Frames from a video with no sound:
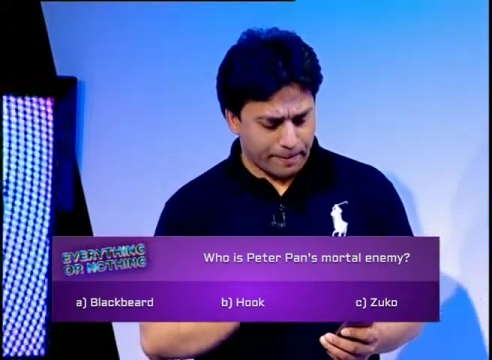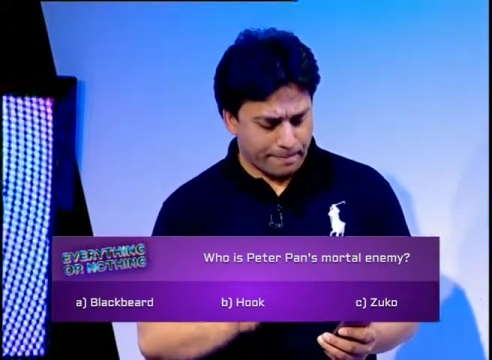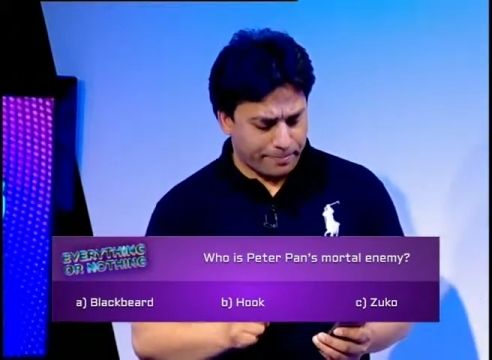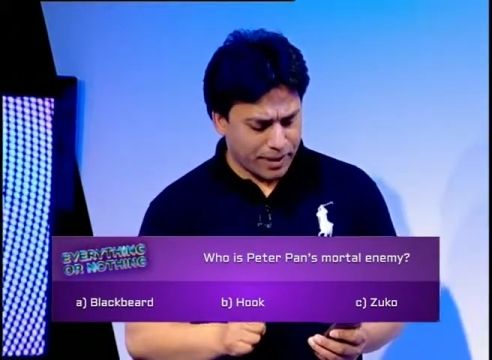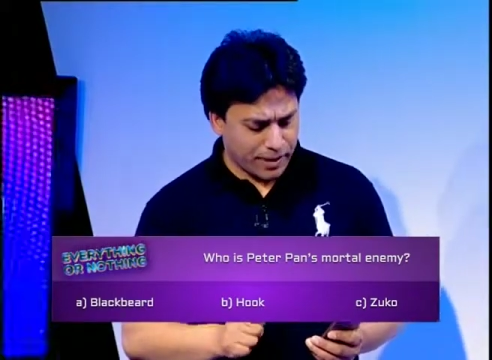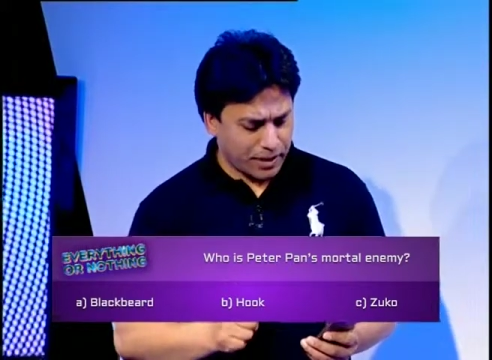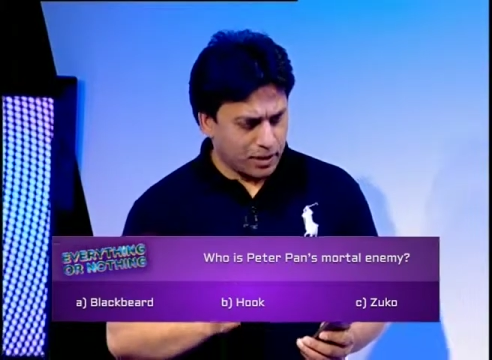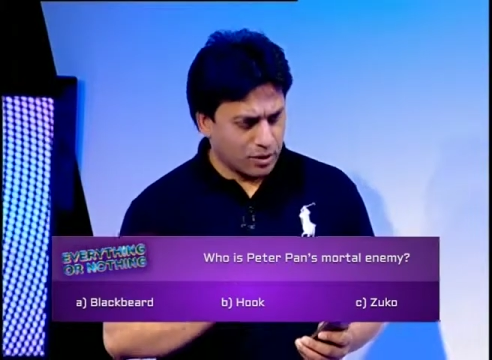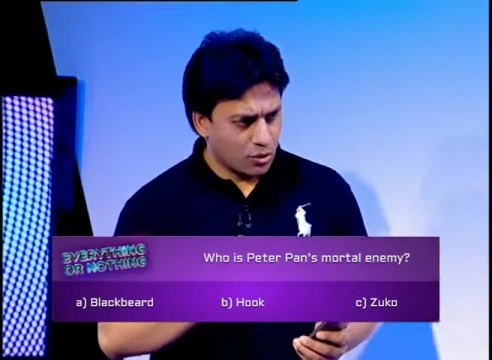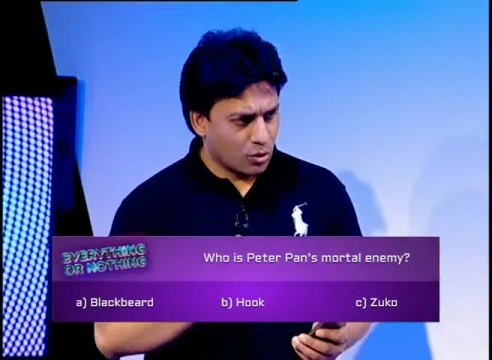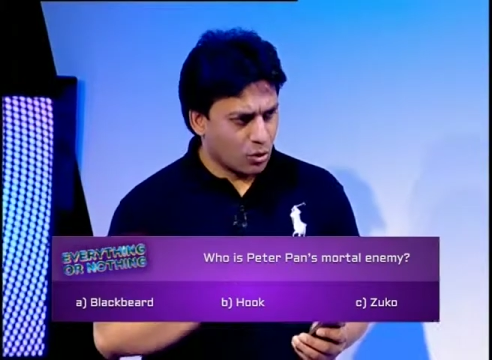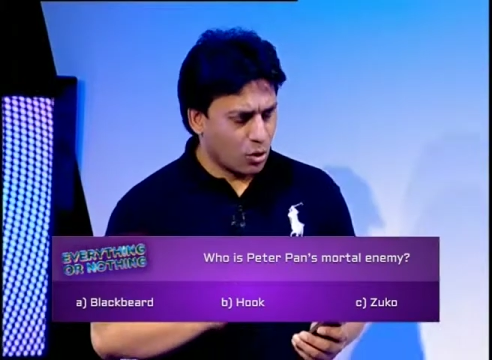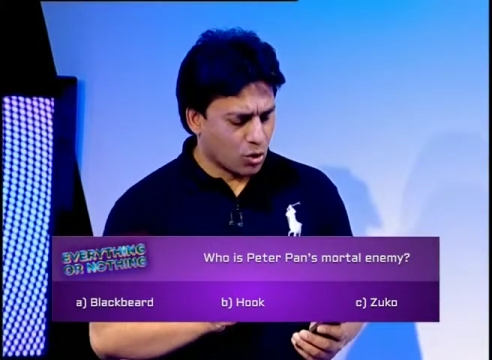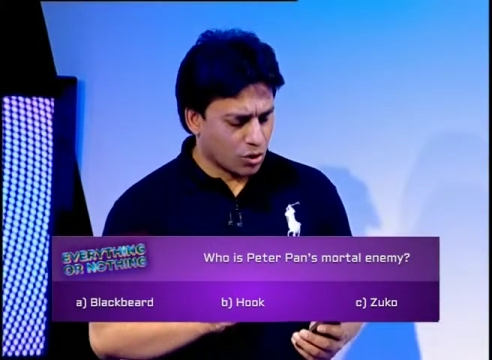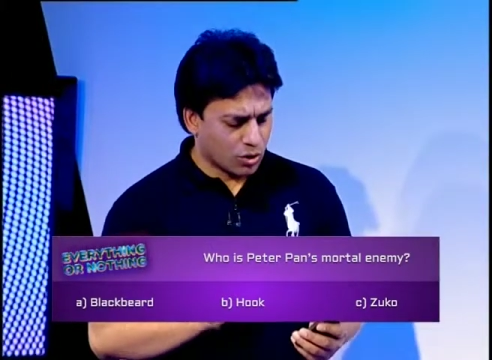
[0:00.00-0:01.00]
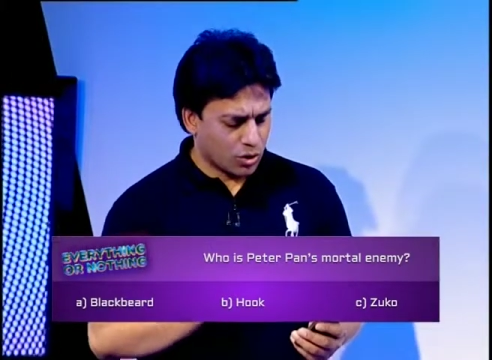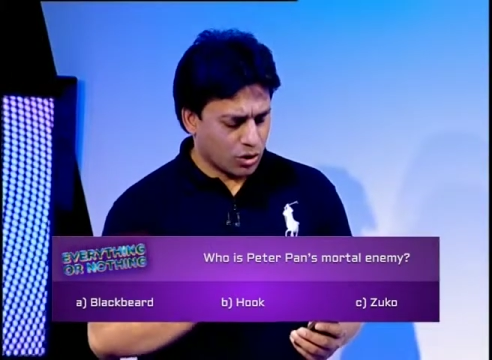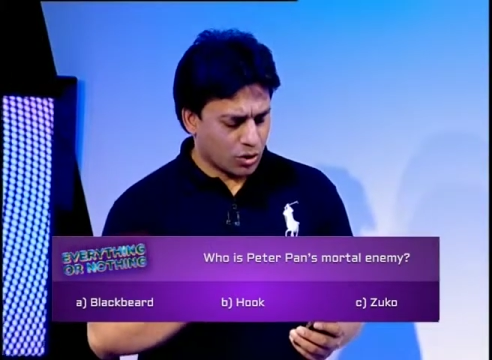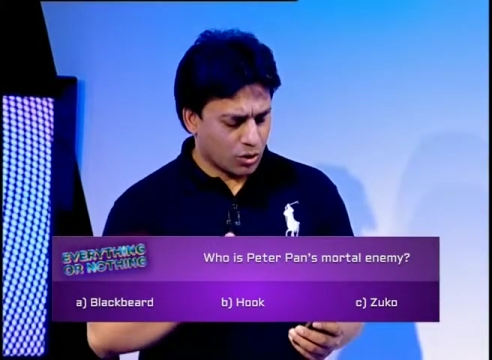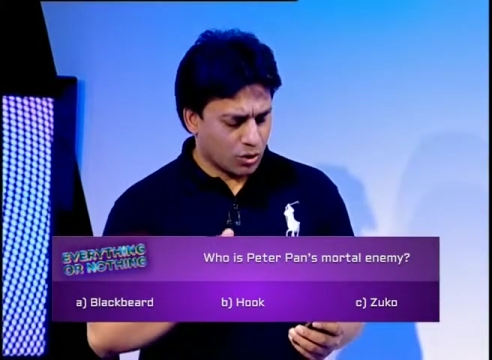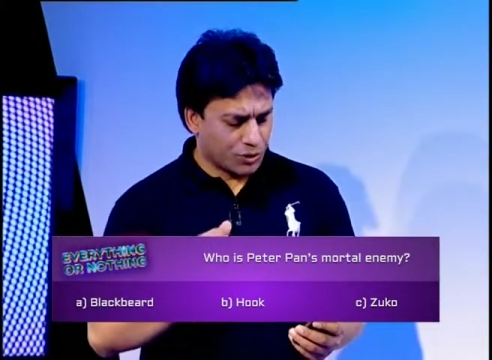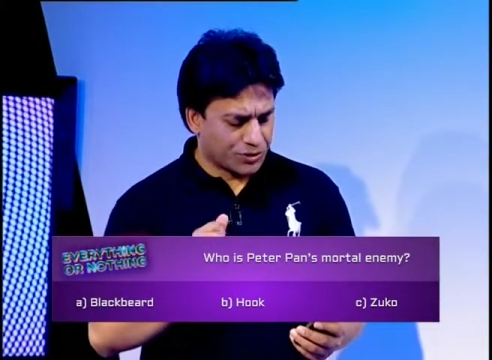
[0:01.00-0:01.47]
B. Hook.
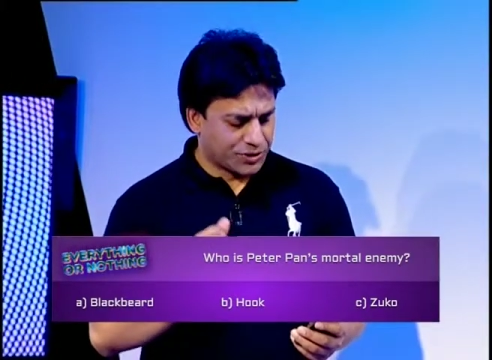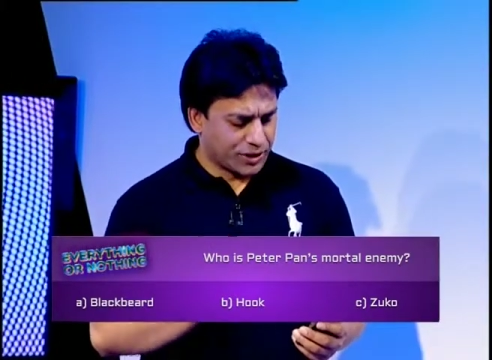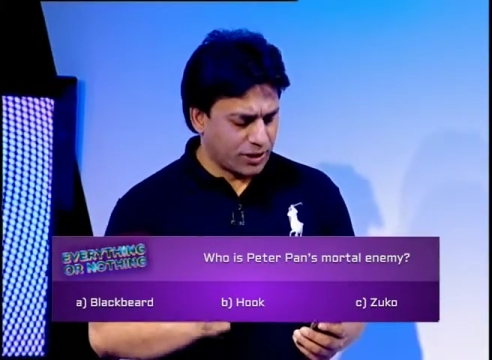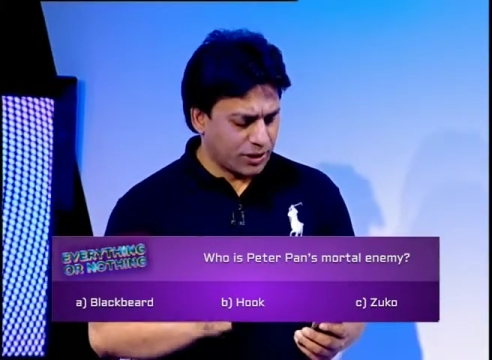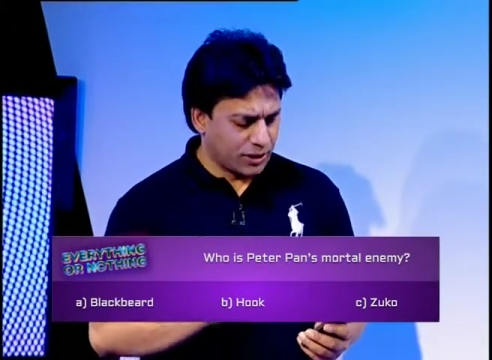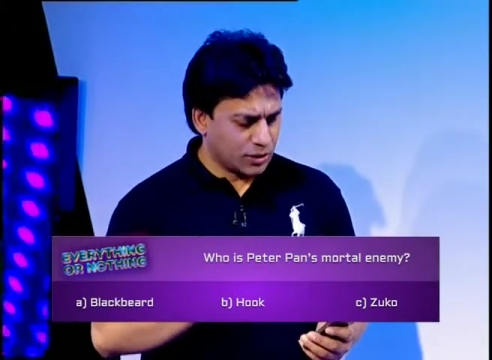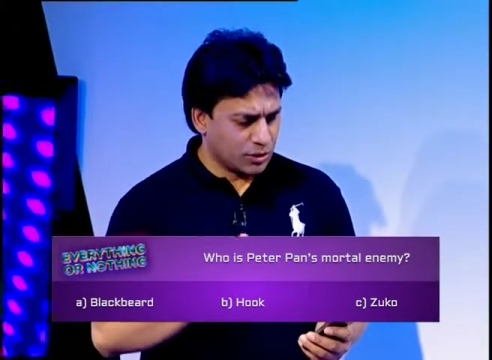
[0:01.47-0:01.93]
Or C.